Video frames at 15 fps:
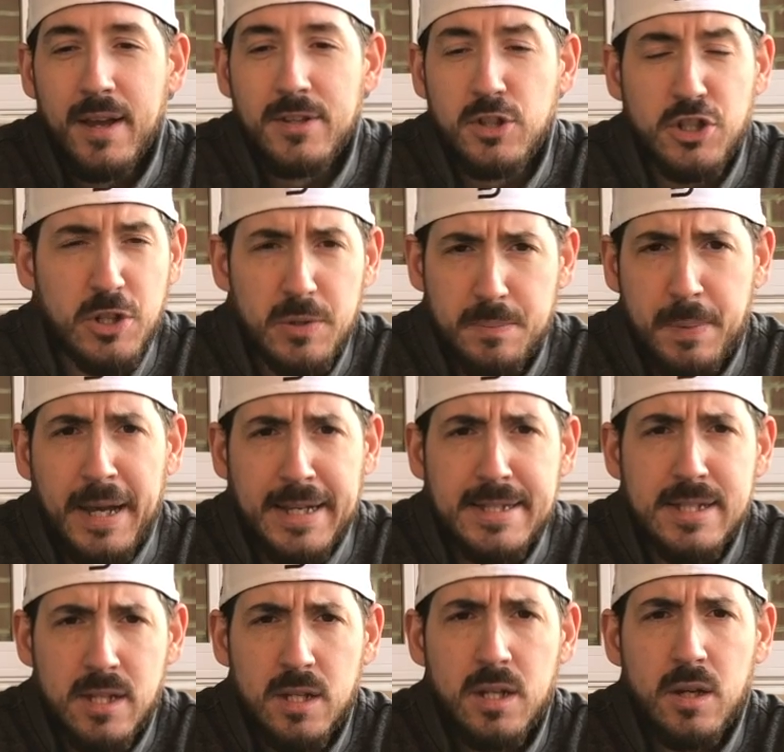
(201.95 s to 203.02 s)
So she was
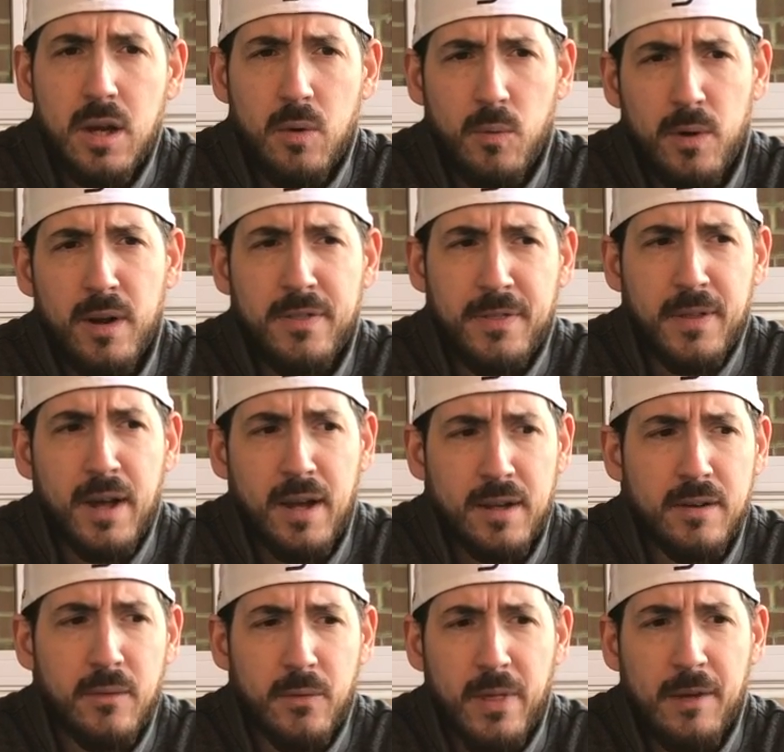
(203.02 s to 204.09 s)
pissed with
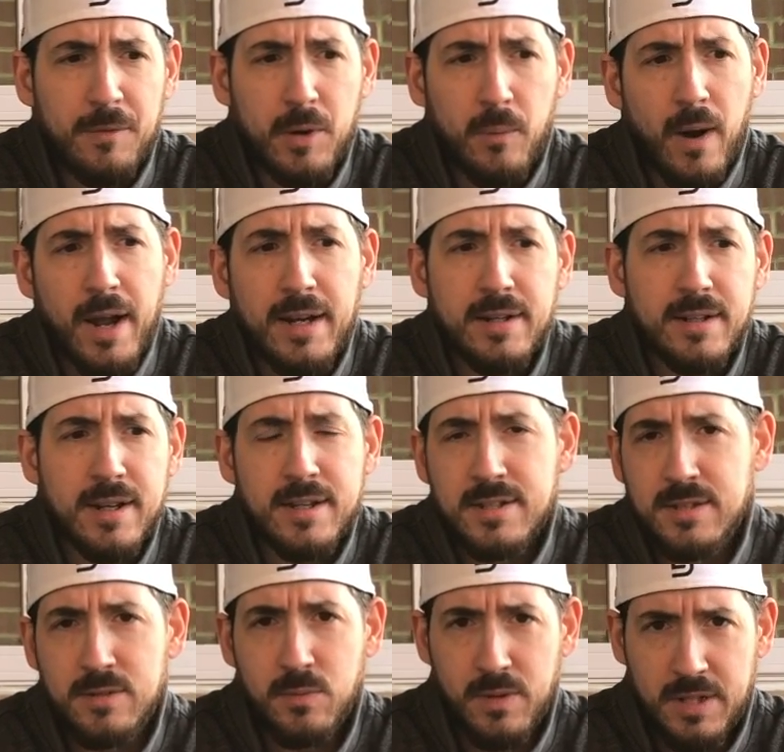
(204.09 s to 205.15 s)
every right,
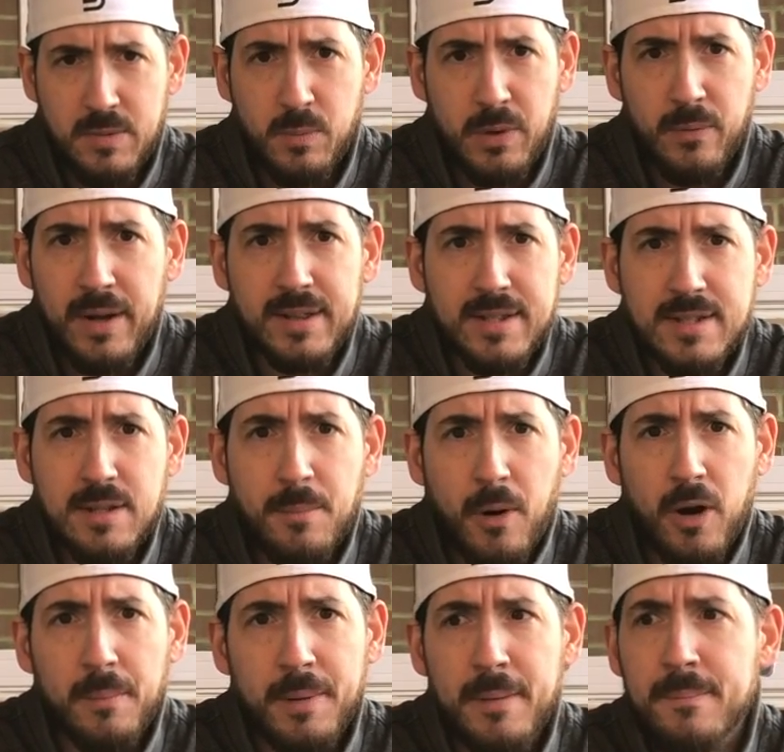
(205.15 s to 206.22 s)
because we rent this
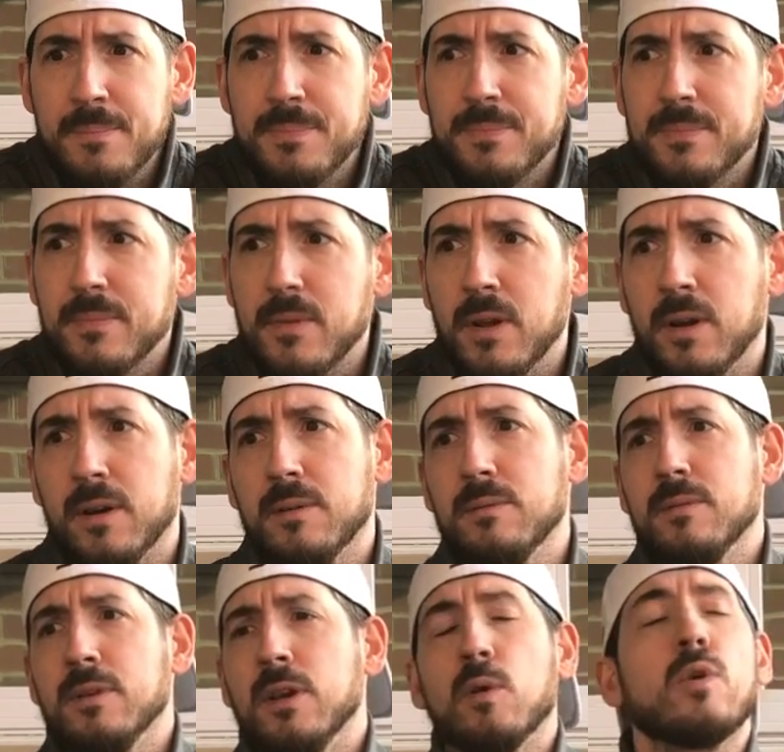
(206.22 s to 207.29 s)
apartment, or
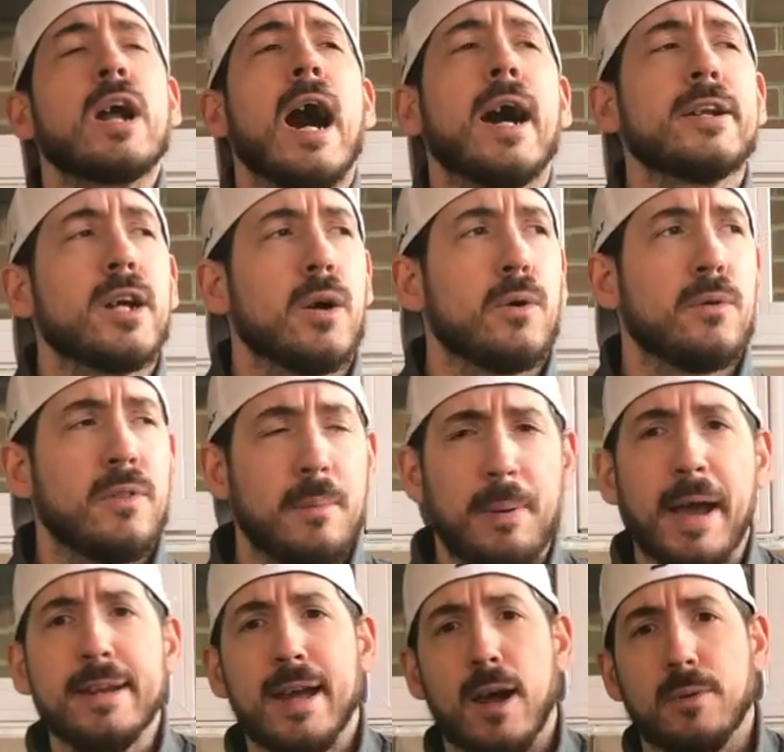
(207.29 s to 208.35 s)
condo, the
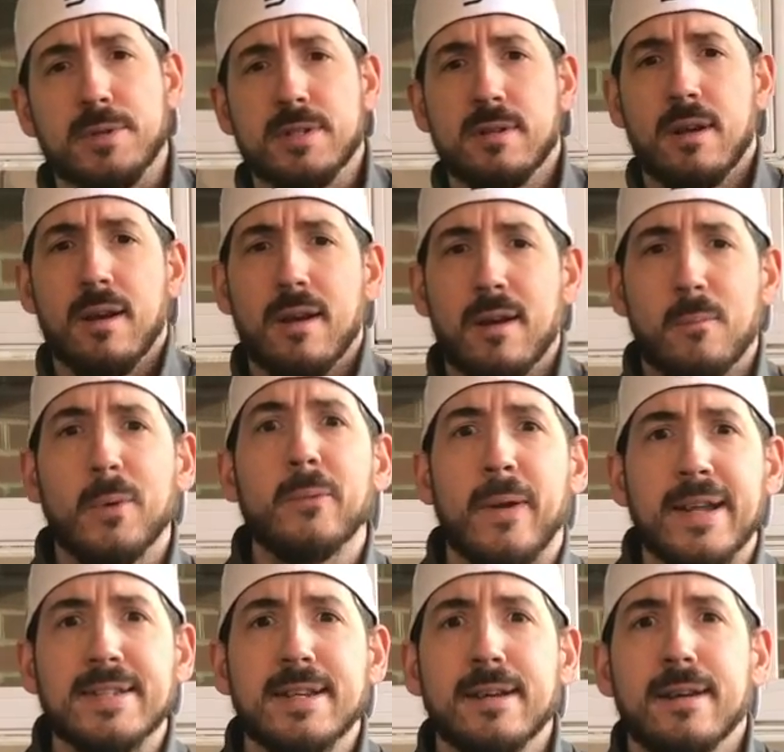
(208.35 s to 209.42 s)
penthouse. We
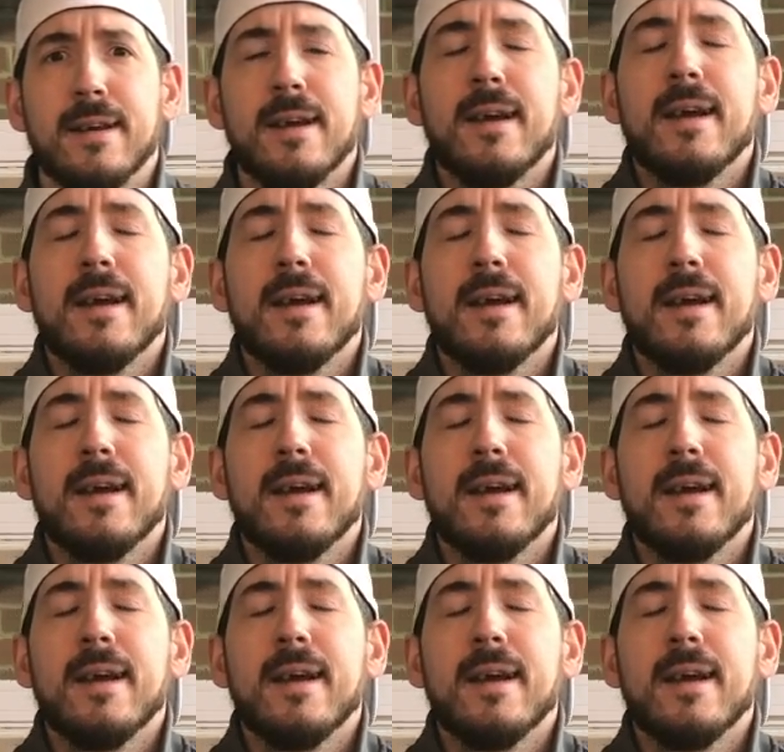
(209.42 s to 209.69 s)
rent it.